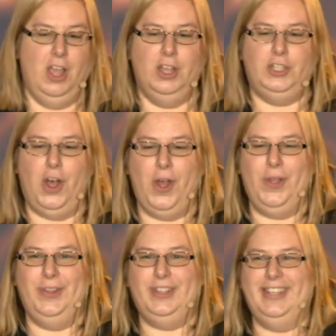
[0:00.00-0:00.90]

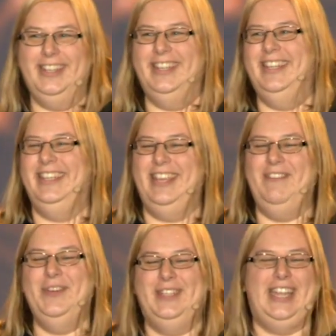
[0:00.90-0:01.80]
So, to
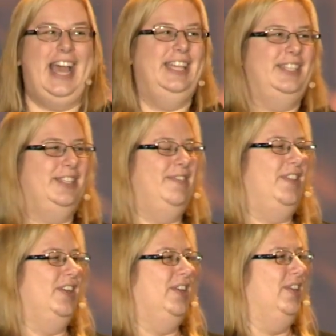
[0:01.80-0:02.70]
give you a taste of
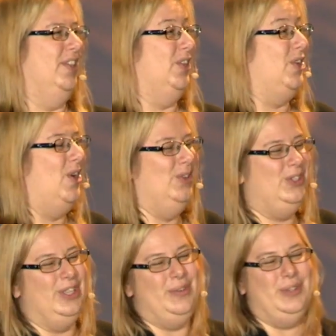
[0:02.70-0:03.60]
the, the
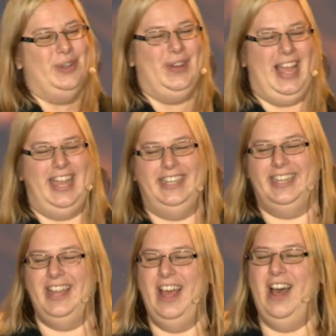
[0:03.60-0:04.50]
culture that was
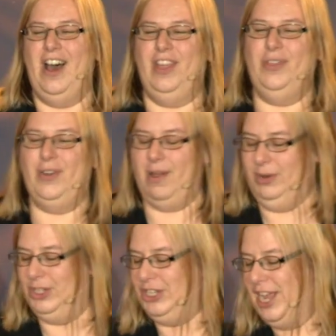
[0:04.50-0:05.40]
created, I thought I
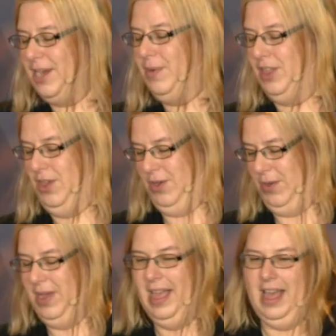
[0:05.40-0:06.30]
would share with
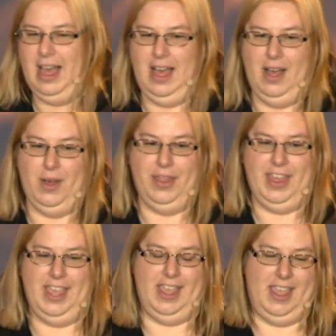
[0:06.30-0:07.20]
you uh,
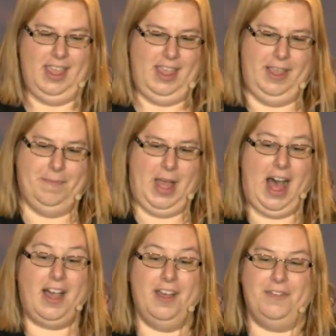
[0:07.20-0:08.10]
the
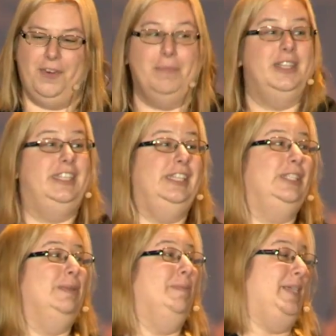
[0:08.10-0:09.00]
Haka from the
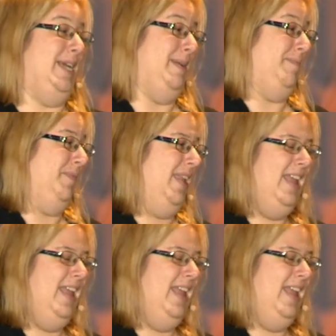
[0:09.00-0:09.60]
System team,